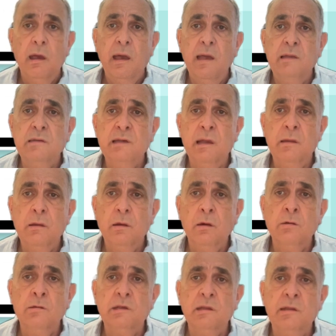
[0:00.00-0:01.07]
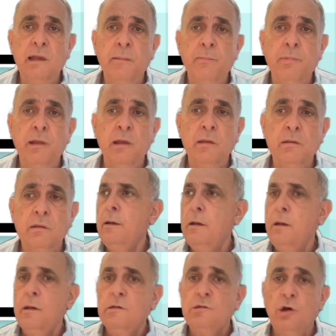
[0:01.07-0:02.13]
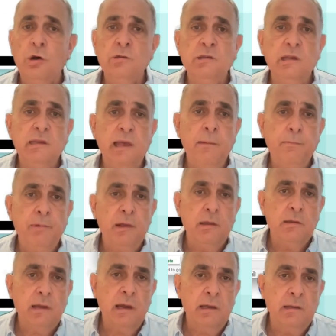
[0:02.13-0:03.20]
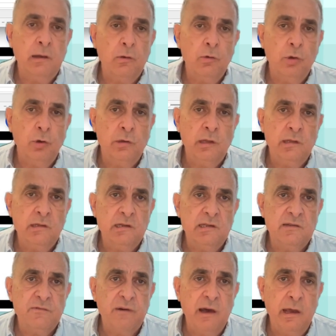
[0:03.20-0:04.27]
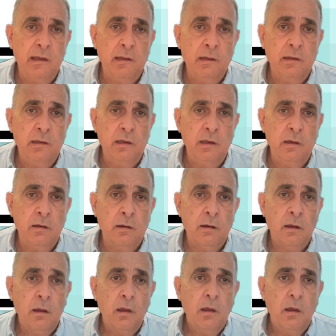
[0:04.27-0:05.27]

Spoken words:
and then on the template, so on the template, I downloaded this file in here.